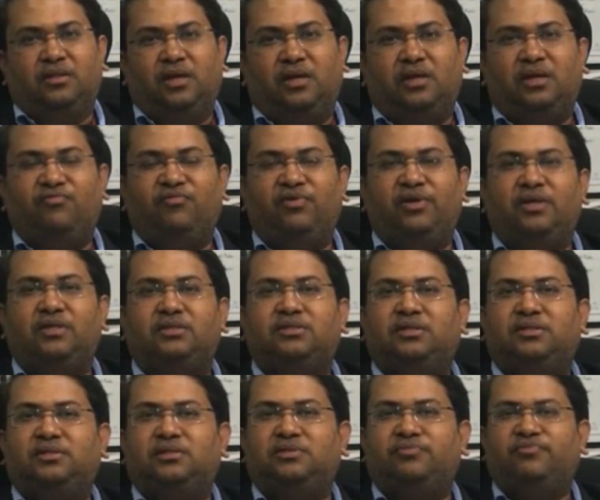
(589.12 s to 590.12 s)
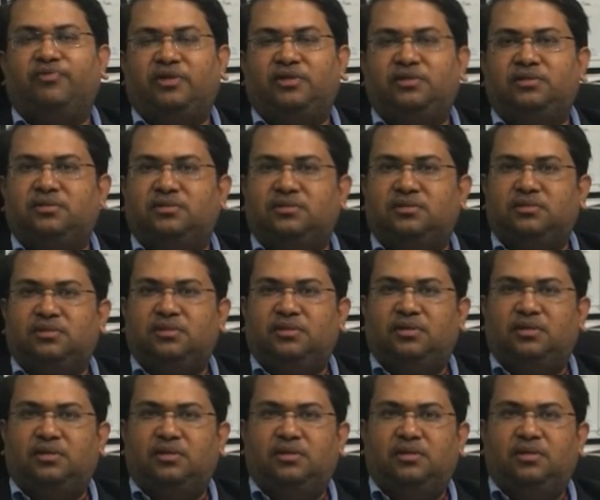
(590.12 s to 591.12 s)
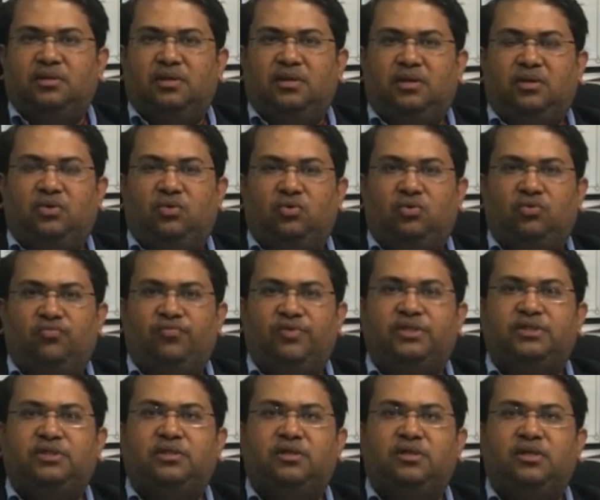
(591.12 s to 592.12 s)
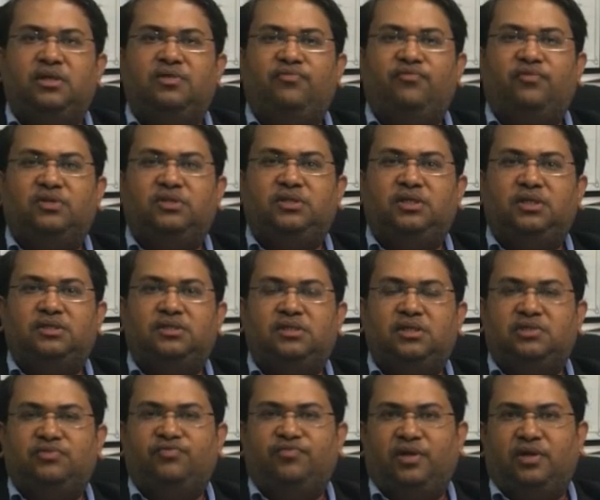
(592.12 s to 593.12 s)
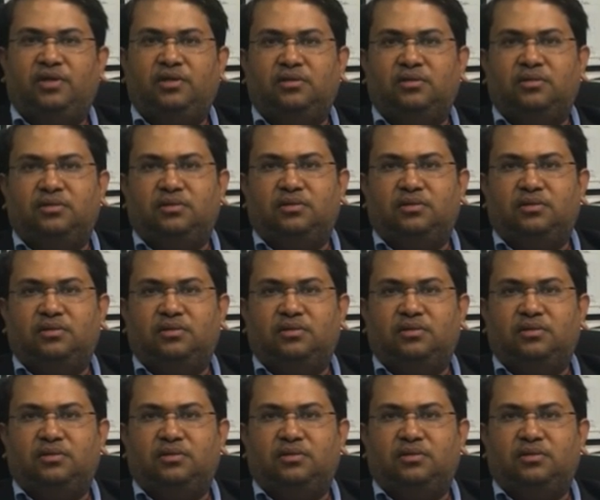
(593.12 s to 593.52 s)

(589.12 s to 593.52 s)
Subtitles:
There are various reasons, friends, due to which the need for GST is felt.